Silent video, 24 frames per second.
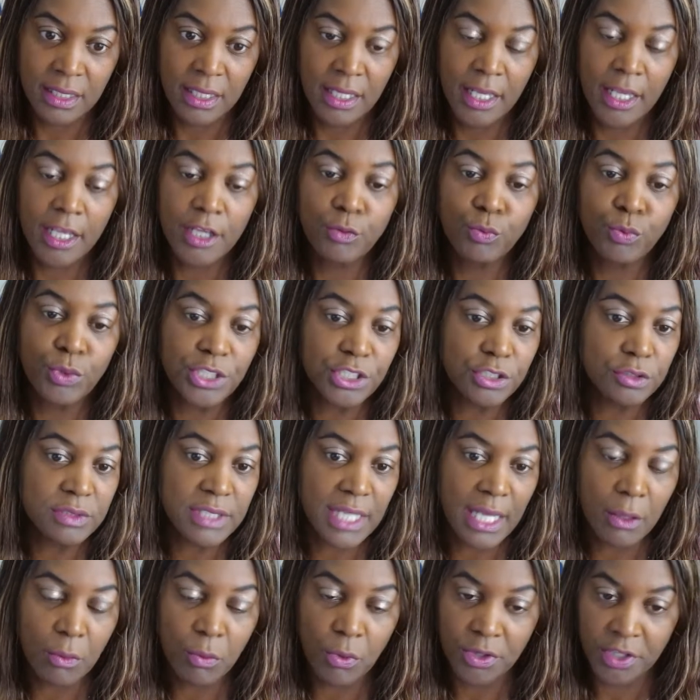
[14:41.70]
And we do
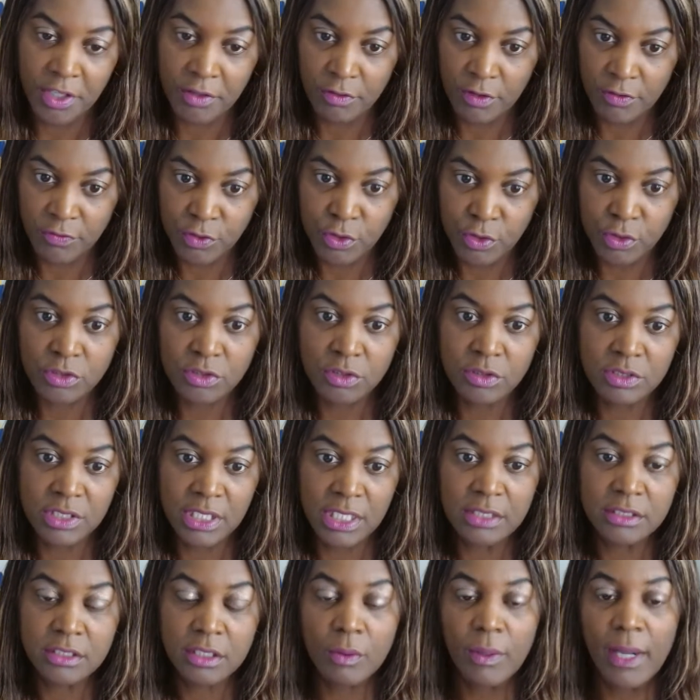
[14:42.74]
not want a refusal to
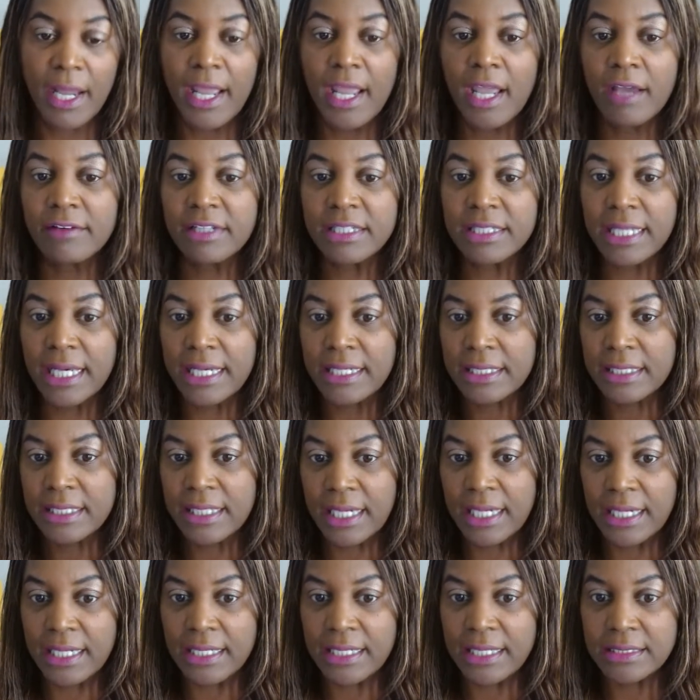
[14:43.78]
test. So I have a lot of
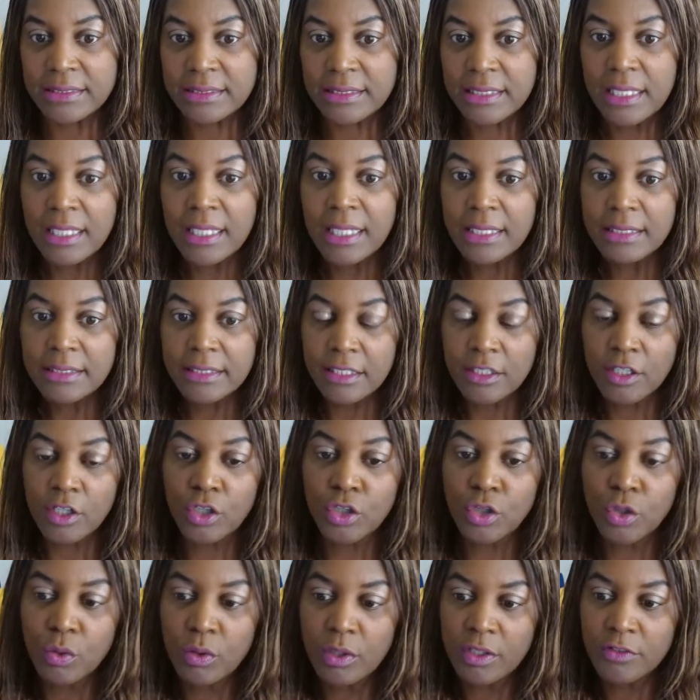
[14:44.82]
guys that are
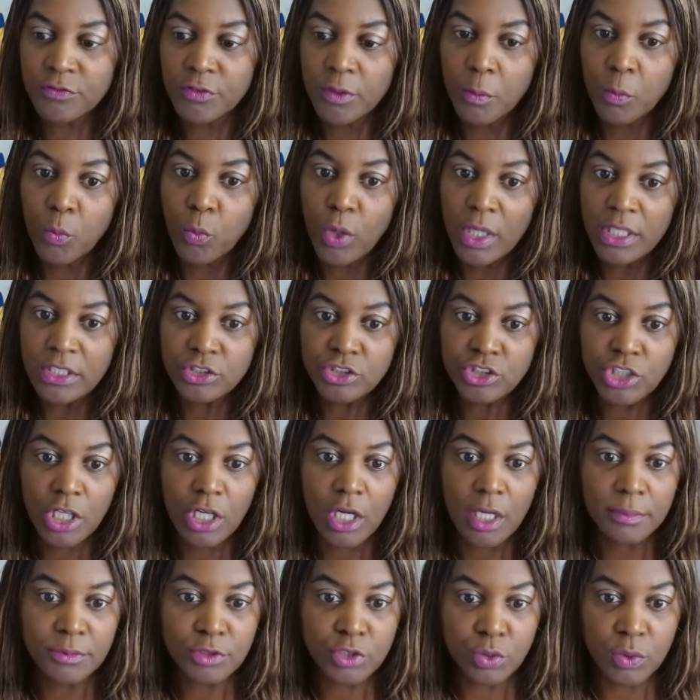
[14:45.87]
going from one
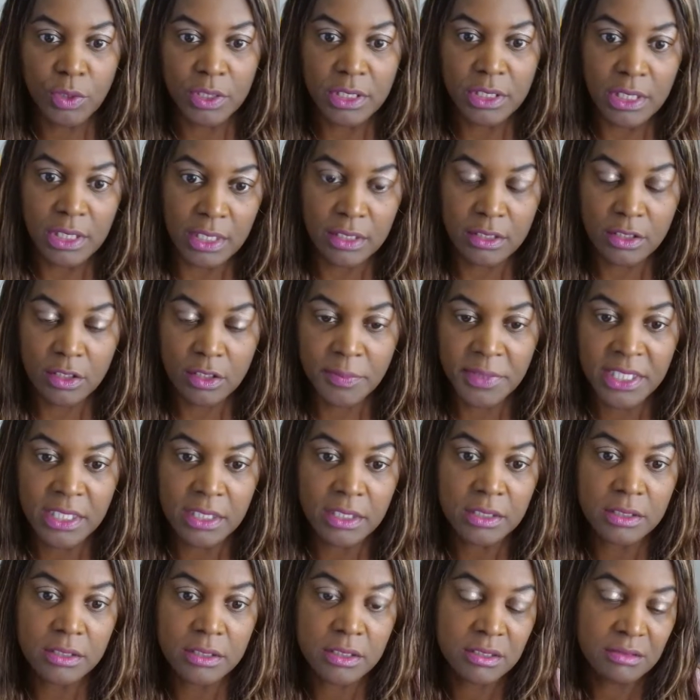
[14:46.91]
job to another
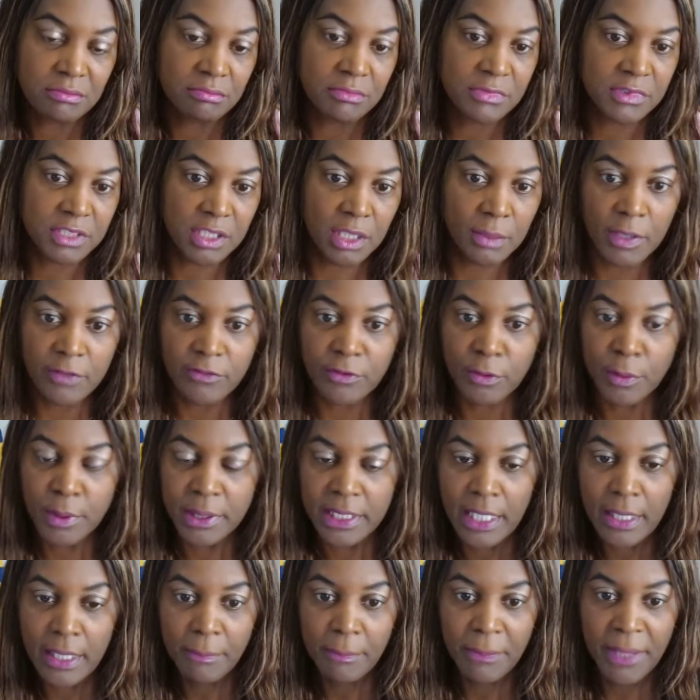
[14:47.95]
because some of them are
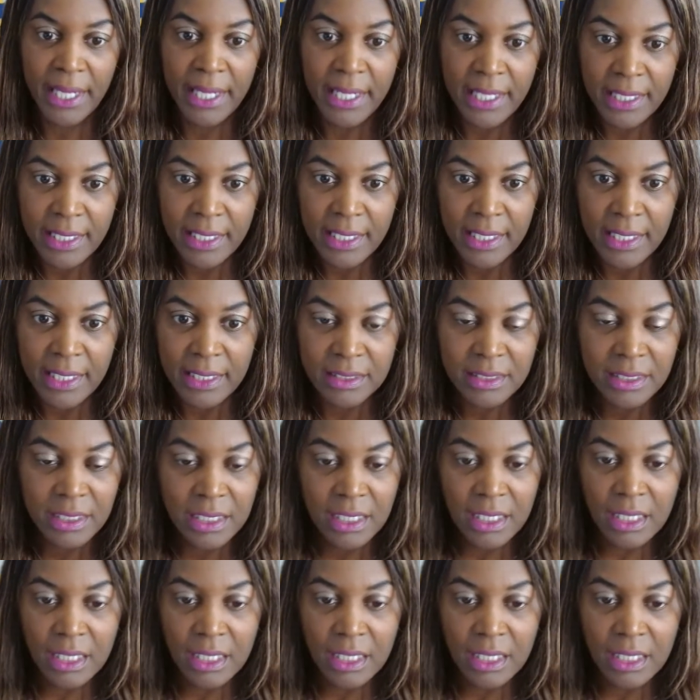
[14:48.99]
not paying.